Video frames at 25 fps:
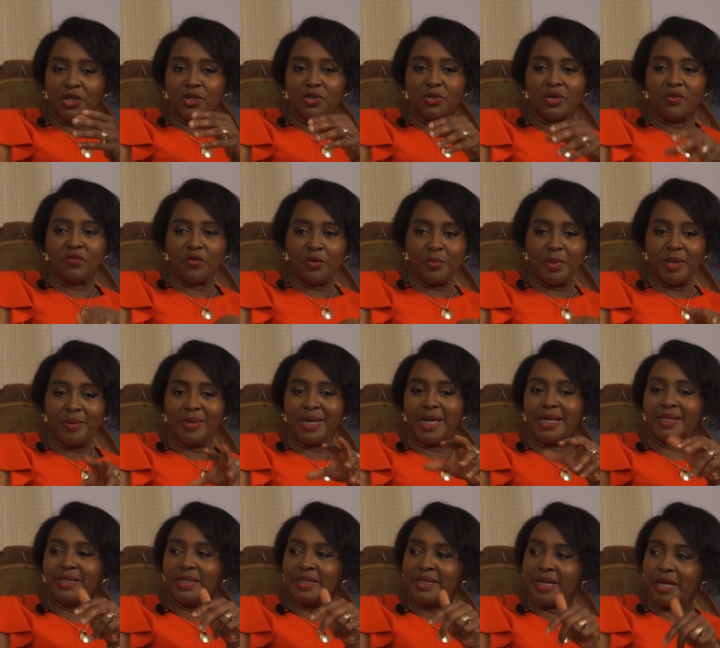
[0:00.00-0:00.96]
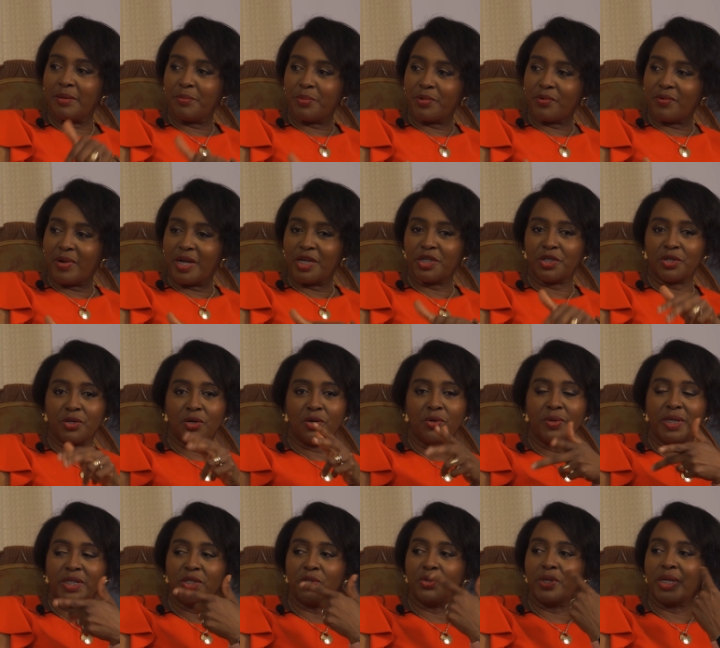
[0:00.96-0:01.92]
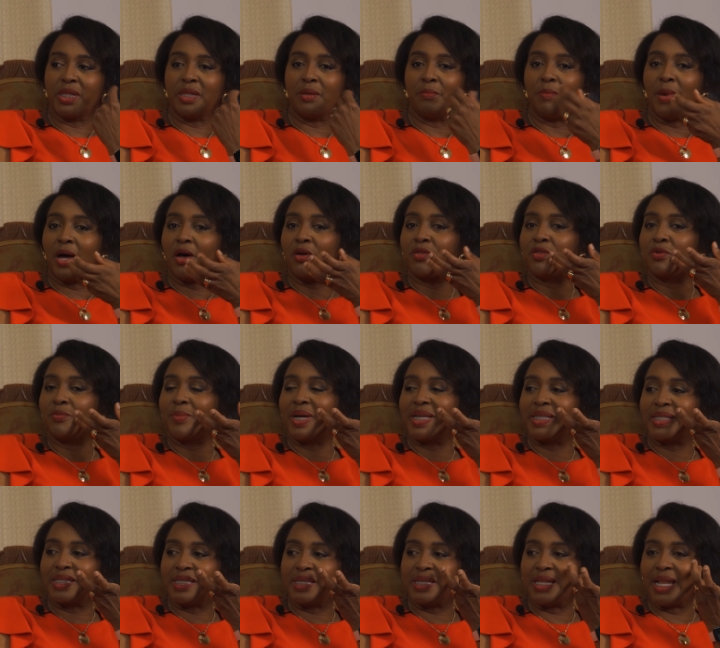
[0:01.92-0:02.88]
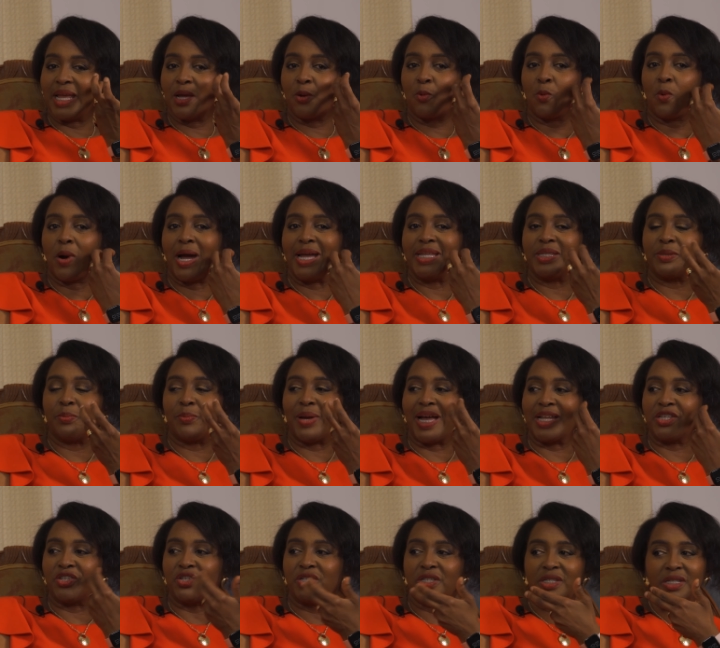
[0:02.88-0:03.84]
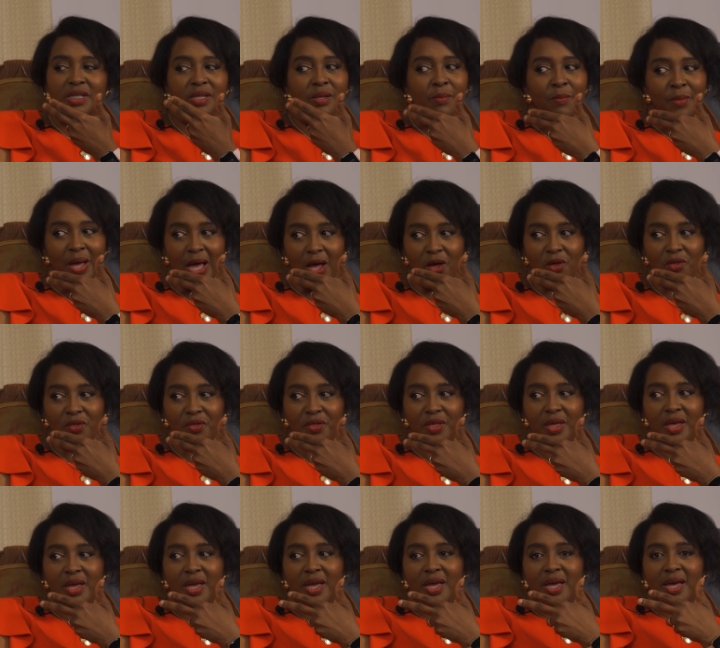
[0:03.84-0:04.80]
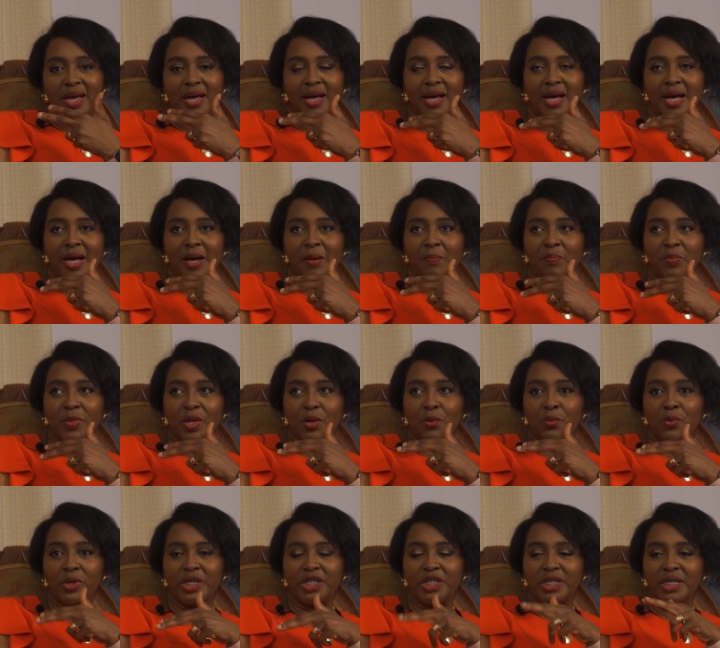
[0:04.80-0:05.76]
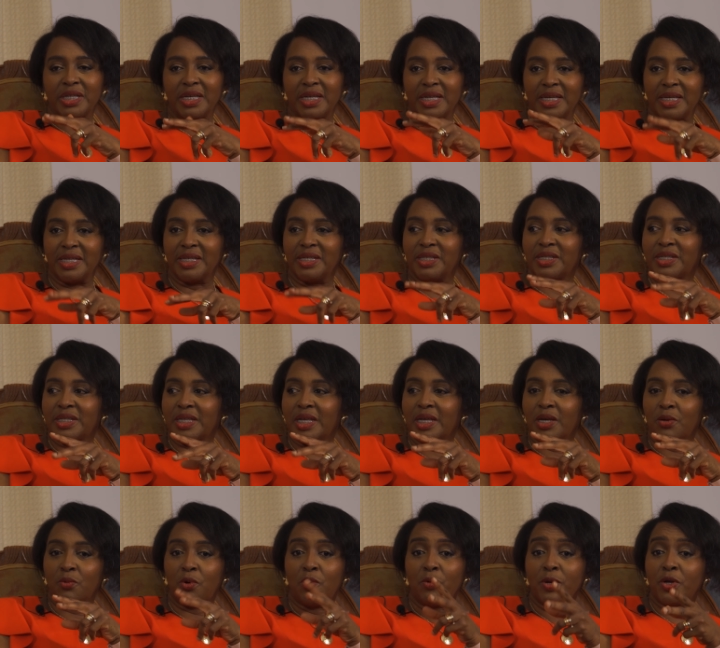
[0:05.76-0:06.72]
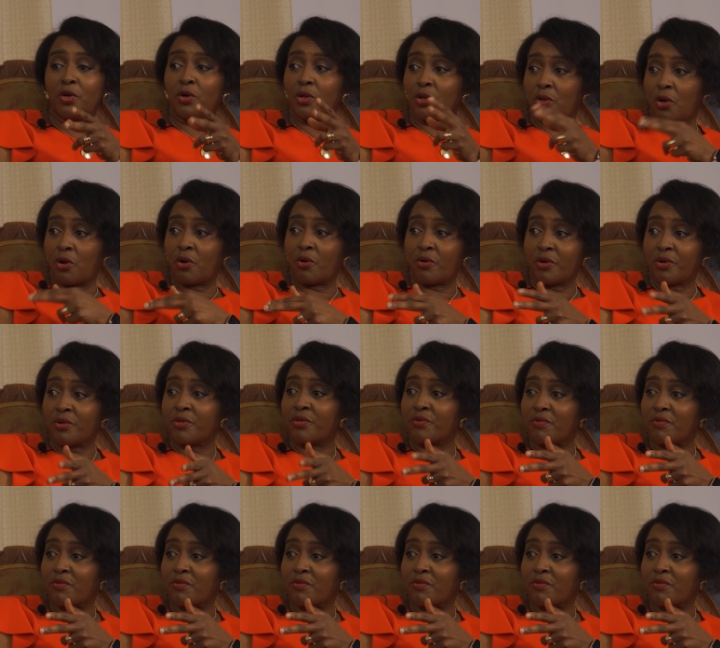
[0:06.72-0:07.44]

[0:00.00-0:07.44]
So if your baby has a diaper rash, always look in the mouth. You might see like white patches in the mouth, um, which is uh, what we call oral